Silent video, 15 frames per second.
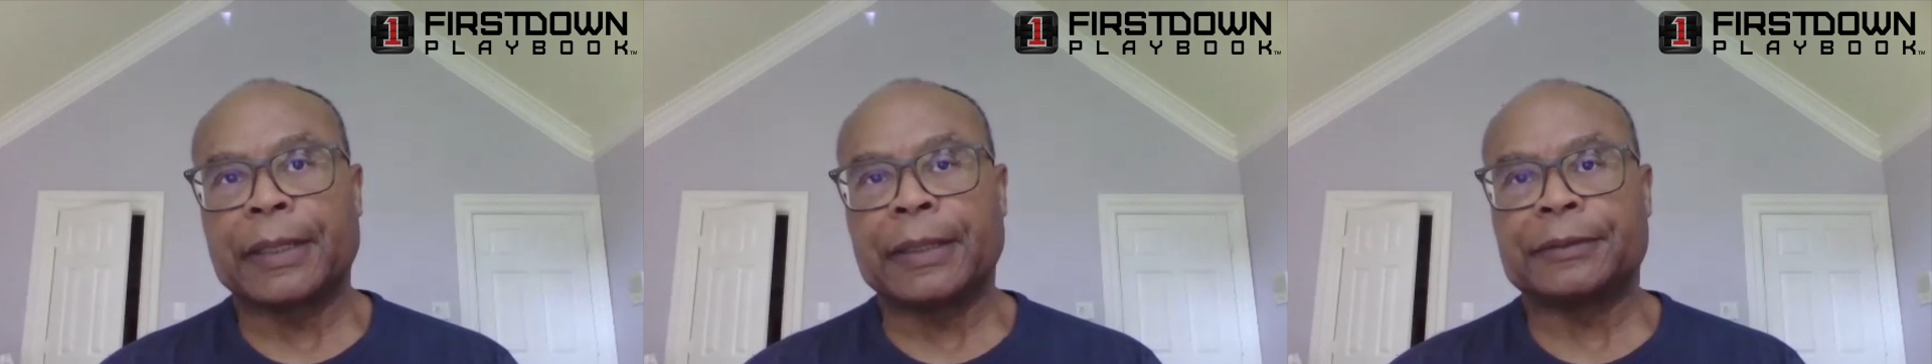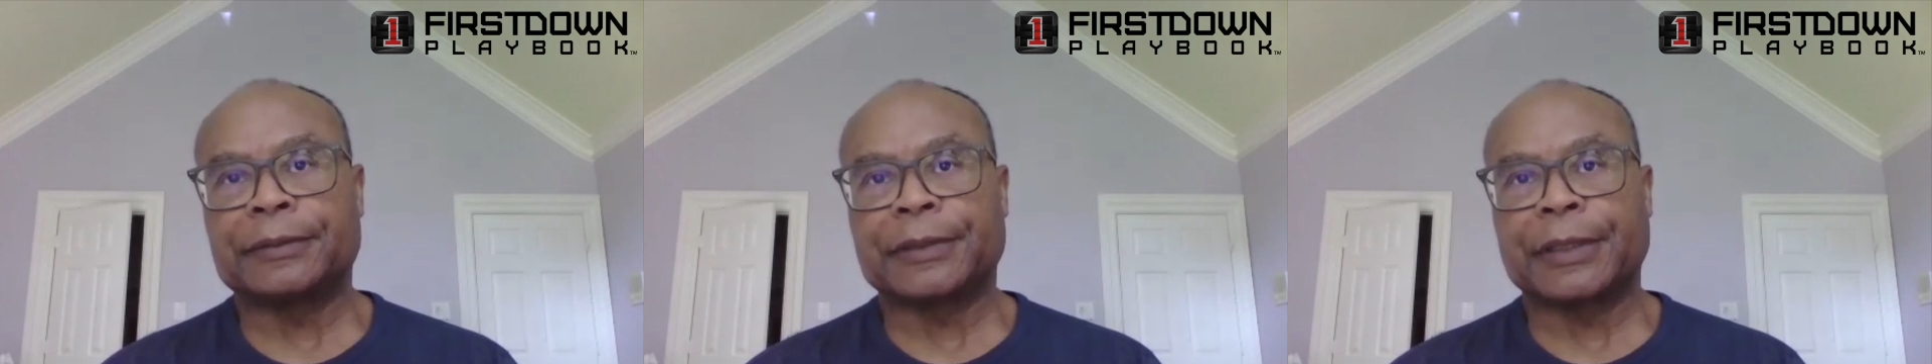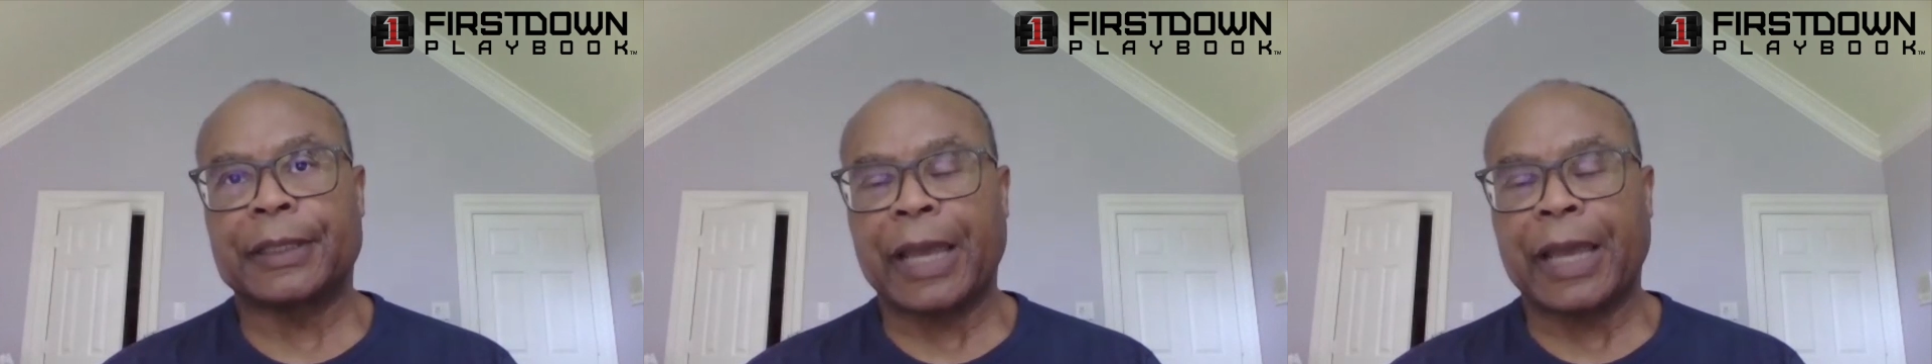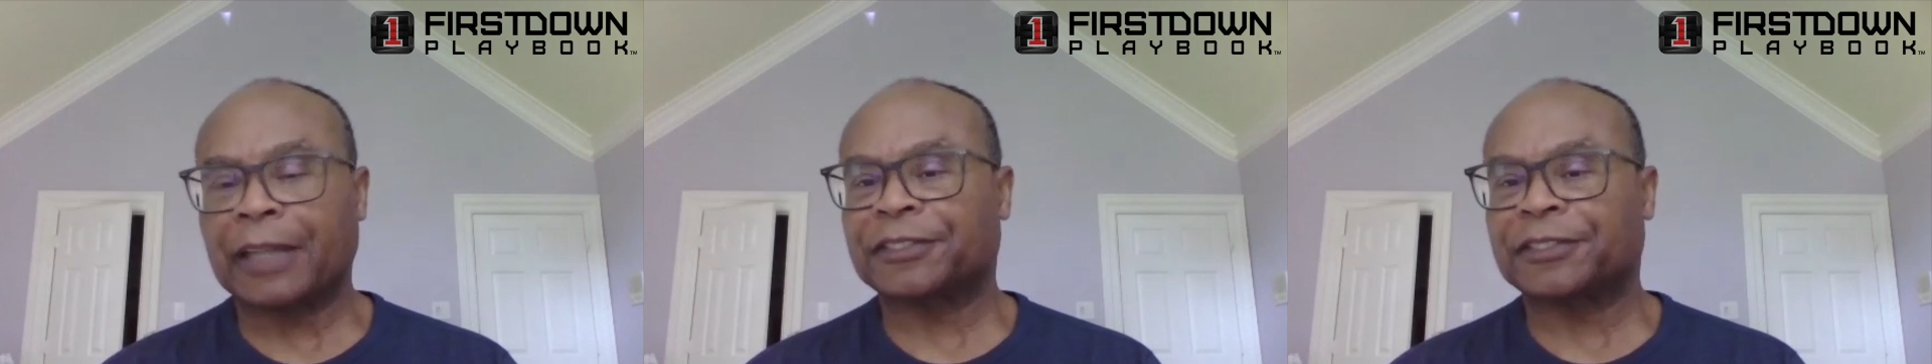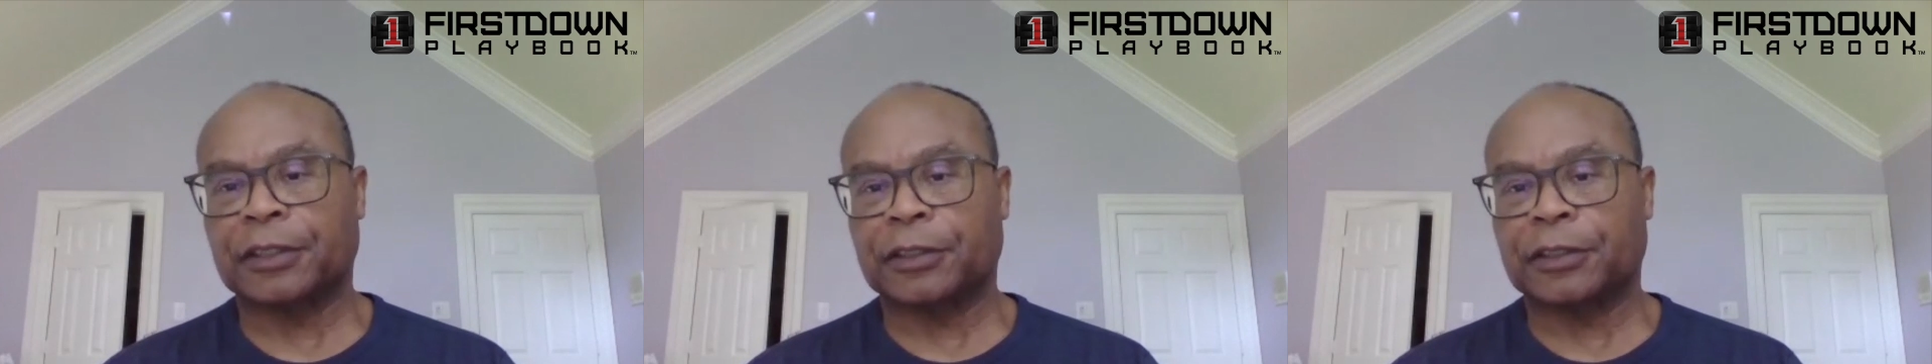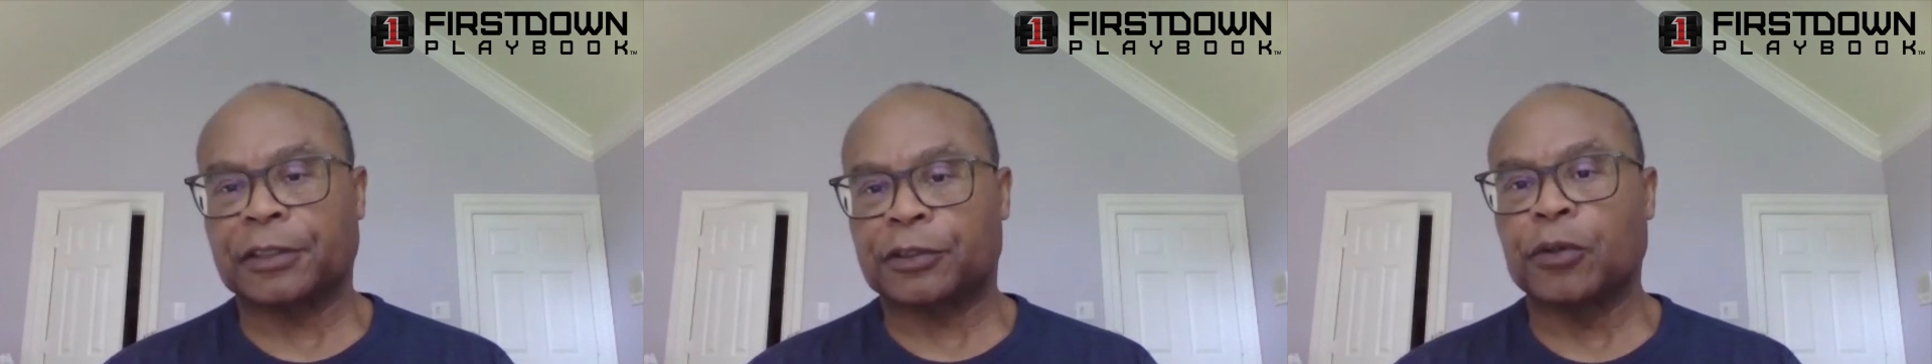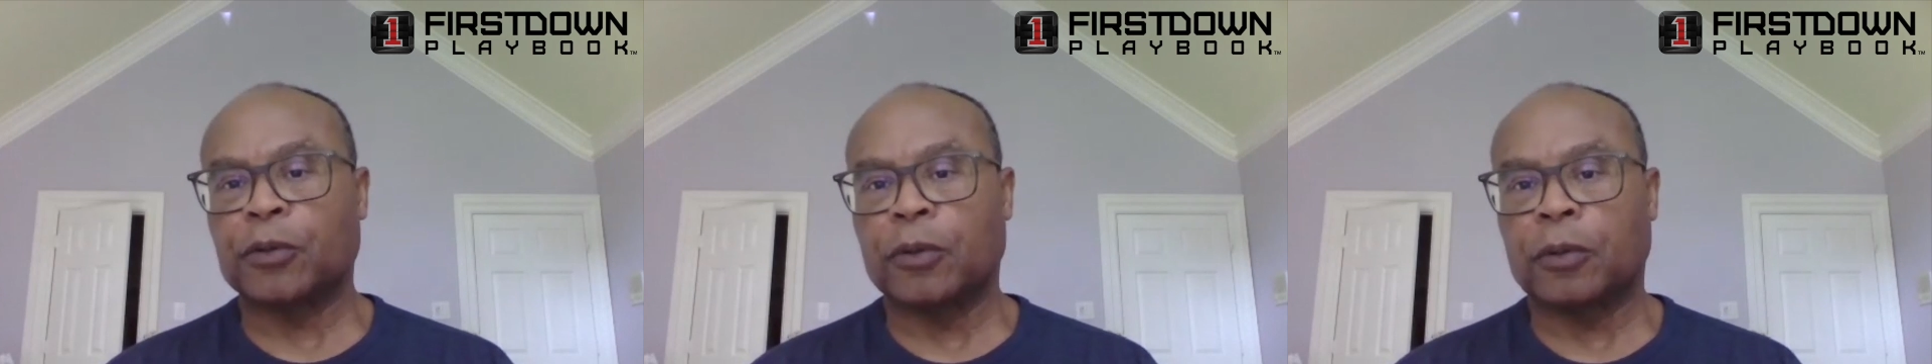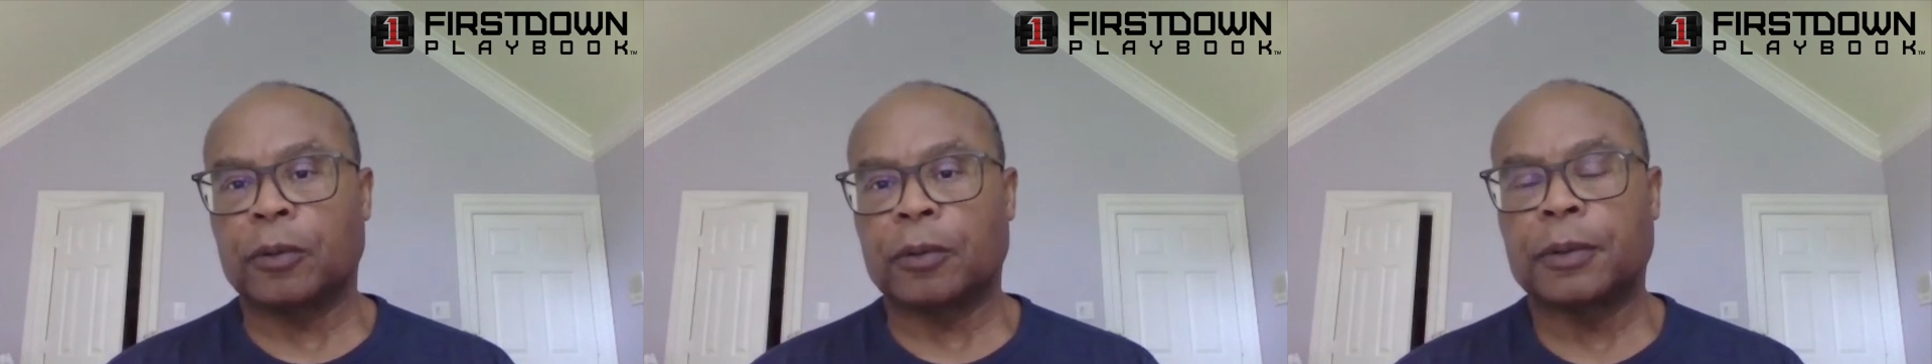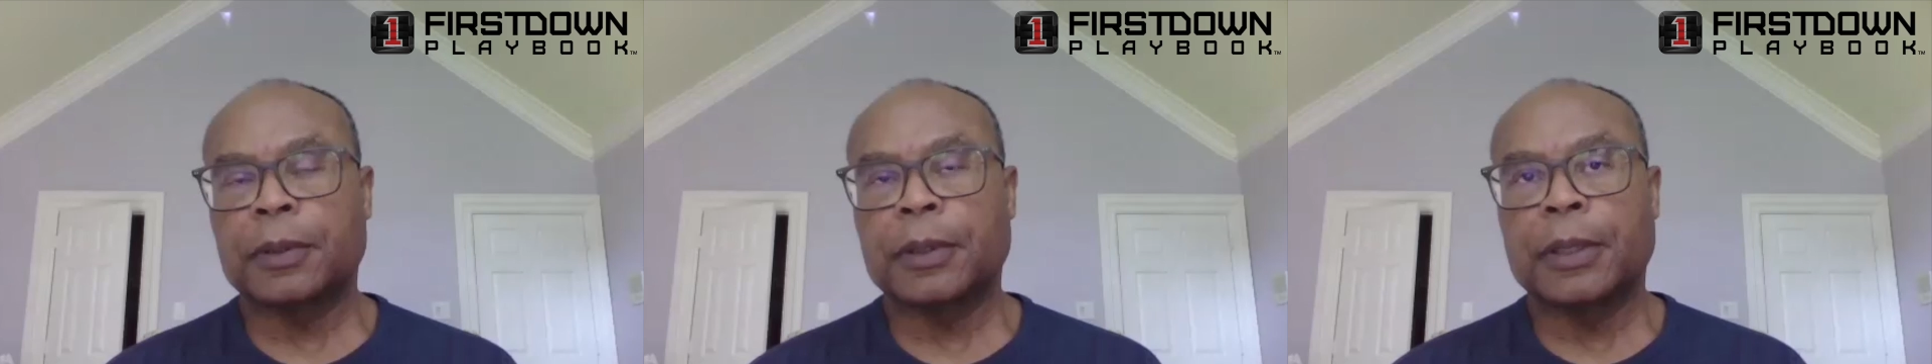is an excellent tool.